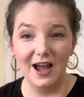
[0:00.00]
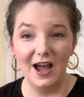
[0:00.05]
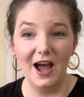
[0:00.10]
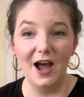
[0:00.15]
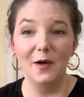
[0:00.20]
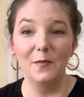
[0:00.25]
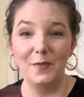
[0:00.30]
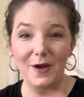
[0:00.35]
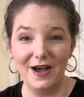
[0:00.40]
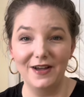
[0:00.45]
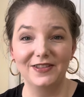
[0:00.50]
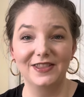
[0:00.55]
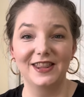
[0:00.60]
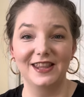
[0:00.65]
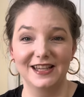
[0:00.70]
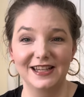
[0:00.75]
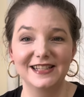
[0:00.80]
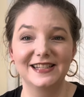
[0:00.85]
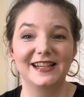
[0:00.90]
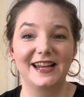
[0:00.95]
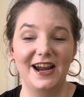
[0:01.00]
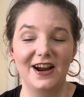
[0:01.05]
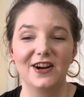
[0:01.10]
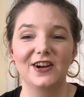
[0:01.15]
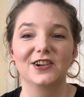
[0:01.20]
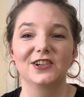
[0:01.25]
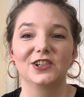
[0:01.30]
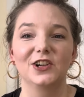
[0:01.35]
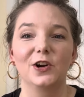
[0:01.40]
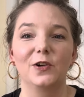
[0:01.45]
about this
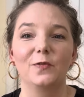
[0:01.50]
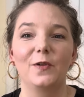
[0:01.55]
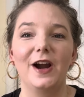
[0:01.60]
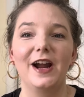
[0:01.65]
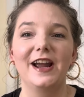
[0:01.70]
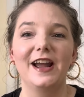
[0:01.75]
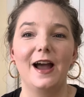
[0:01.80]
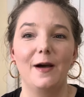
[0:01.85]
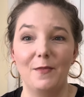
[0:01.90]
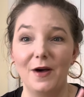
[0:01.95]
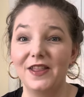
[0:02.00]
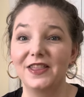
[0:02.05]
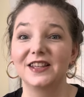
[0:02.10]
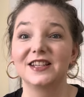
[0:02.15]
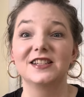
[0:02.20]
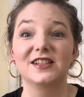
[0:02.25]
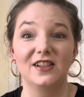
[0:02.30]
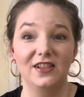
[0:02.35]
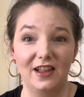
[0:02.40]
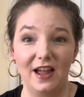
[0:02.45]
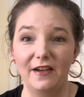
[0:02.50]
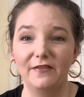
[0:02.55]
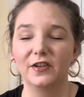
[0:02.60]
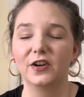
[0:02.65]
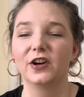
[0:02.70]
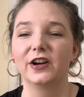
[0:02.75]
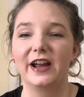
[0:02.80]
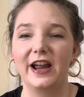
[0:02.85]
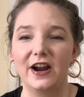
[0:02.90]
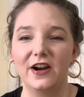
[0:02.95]
character, right? About this
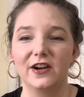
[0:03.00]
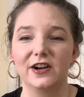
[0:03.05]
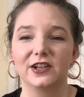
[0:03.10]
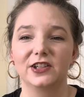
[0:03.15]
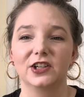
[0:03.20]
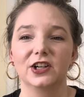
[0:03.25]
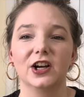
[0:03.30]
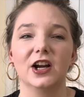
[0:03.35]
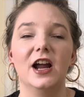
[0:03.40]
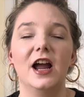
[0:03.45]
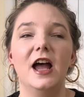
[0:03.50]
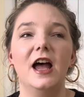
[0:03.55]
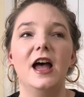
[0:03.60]
clever character.